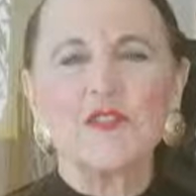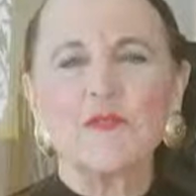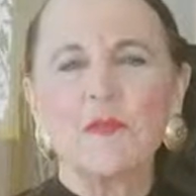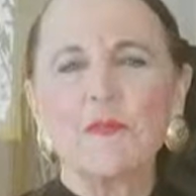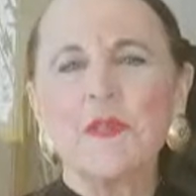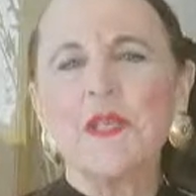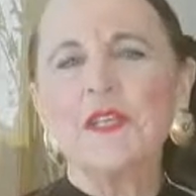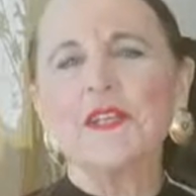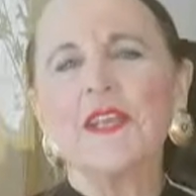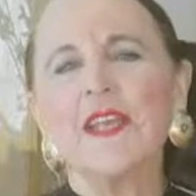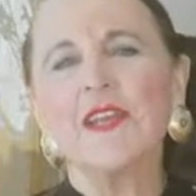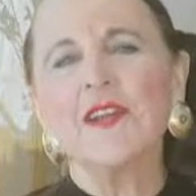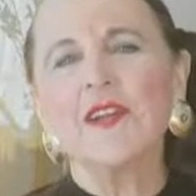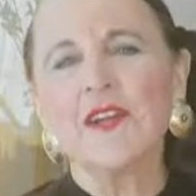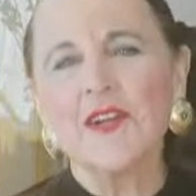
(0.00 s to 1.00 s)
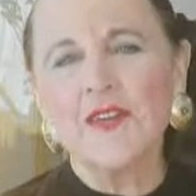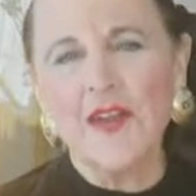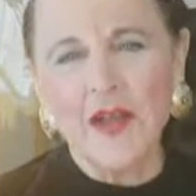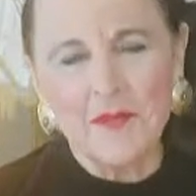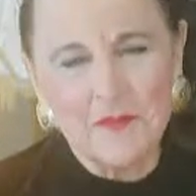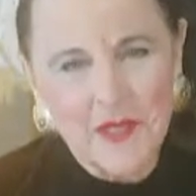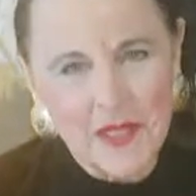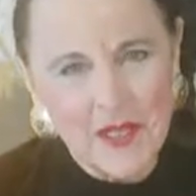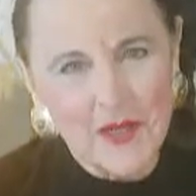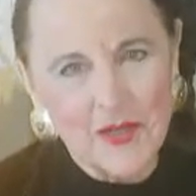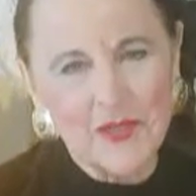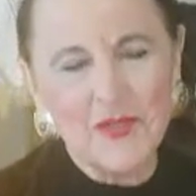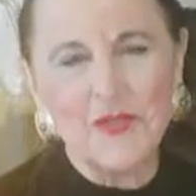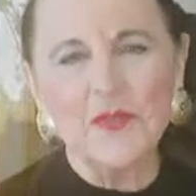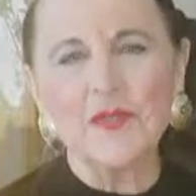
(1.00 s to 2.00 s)
for being here. I'm Clare
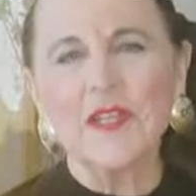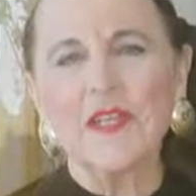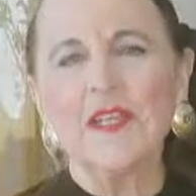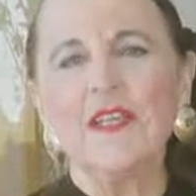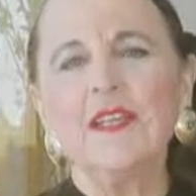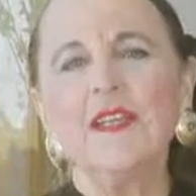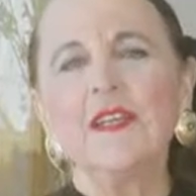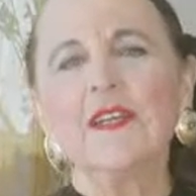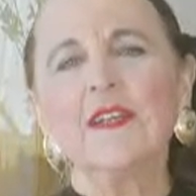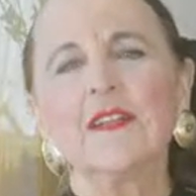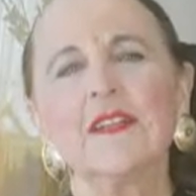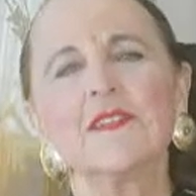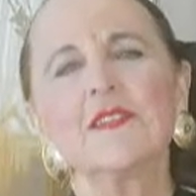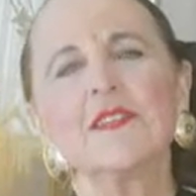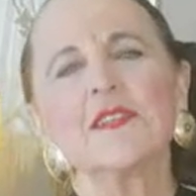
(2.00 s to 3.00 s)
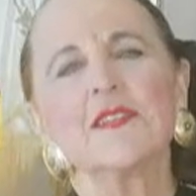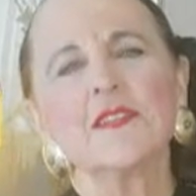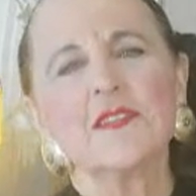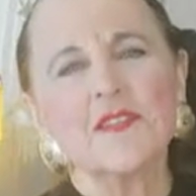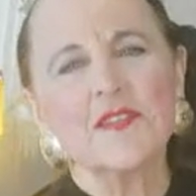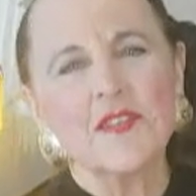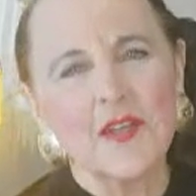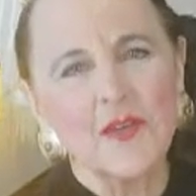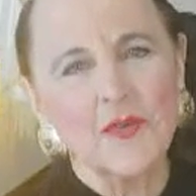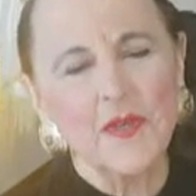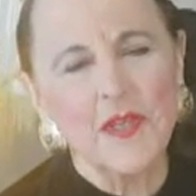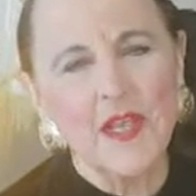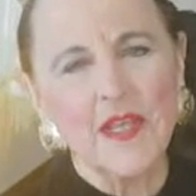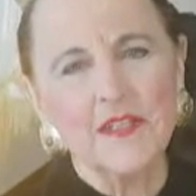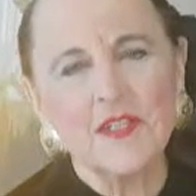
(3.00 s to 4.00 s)
Cooley. This is the
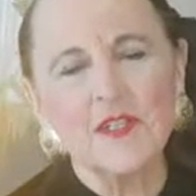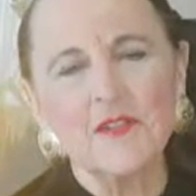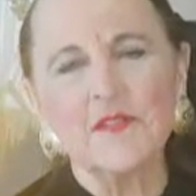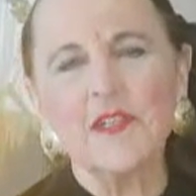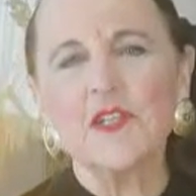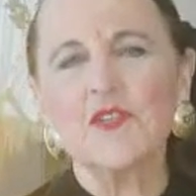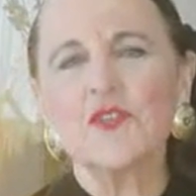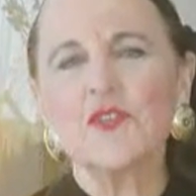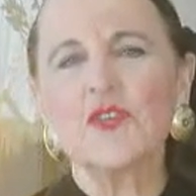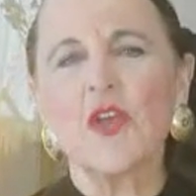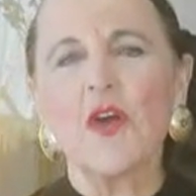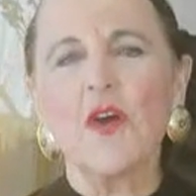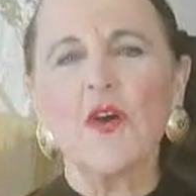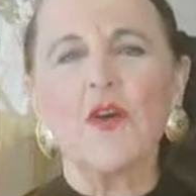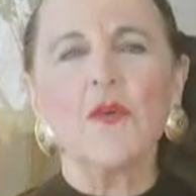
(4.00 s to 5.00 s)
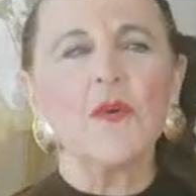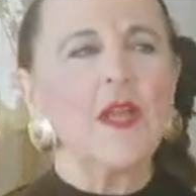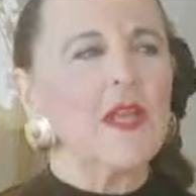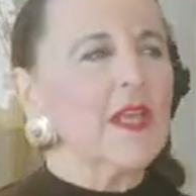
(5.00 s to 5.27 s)
Creativity Show.